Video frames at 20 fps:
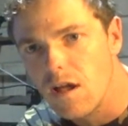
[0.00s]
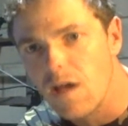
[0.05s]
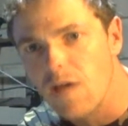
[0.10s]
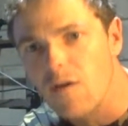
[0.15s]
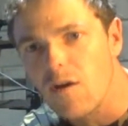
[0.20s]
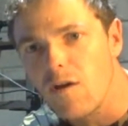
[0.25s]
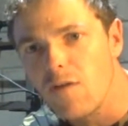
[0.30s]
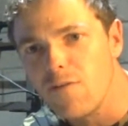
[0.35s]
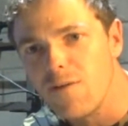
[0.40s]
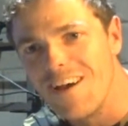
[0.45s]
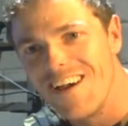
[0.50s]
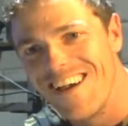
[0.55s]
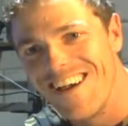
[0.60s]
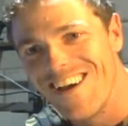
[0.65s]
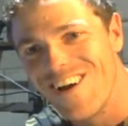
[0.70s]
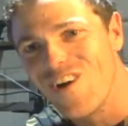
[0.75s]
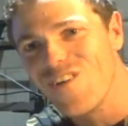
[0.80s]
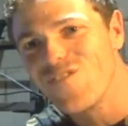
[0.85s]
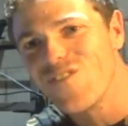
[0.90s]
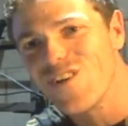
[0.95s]

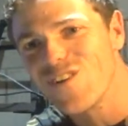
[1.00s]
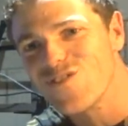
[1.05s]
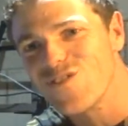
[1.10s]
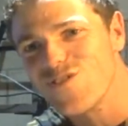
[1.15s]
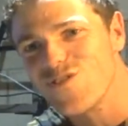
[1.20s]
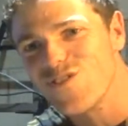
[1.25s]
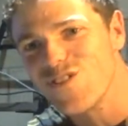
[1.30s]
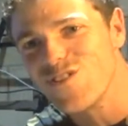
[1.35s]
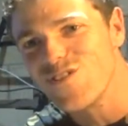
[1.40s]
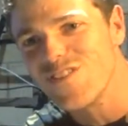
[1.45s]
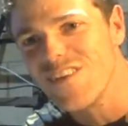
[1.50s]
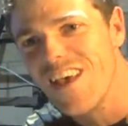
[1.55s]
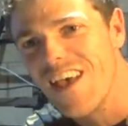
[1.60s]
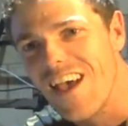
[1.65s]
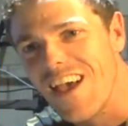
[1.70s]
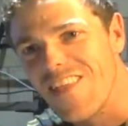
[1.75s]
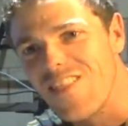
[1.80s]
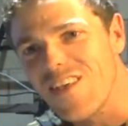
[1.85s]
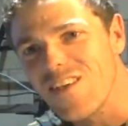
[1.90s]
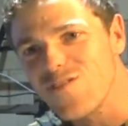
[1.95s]
Off Axis says,
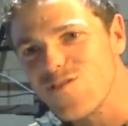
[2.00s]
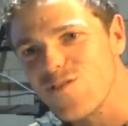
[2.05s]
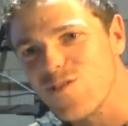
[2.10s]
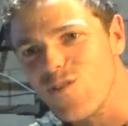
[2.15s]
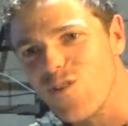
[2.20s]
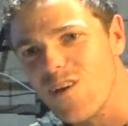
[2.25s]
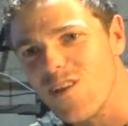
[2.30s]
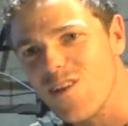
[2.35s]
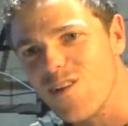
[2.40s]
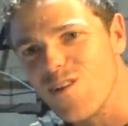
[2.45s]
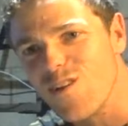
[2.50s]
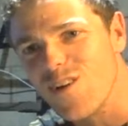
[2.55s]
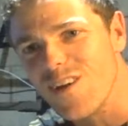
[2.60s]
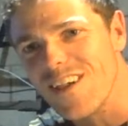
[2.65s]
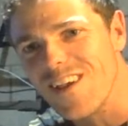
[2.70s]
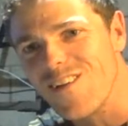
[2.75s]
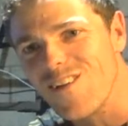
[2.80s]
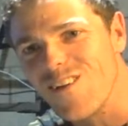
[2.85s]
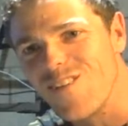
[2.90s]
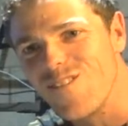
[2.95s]
and that's the way the
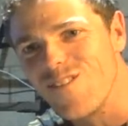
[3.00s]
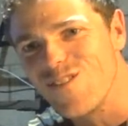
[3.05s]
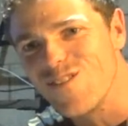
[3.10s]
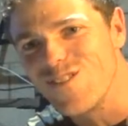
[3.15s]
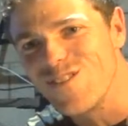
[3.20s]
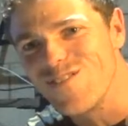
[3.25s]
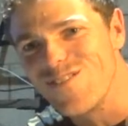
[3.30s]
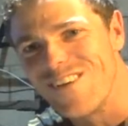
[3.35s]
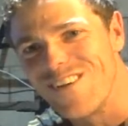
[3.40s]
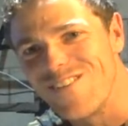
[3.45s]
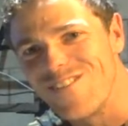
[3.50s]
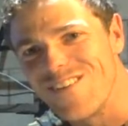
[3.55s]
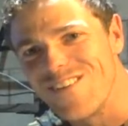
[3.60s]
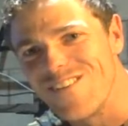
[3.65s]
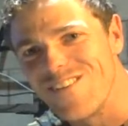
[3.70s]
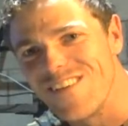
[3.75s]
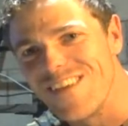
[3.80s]
cookie crumbles is my favorite.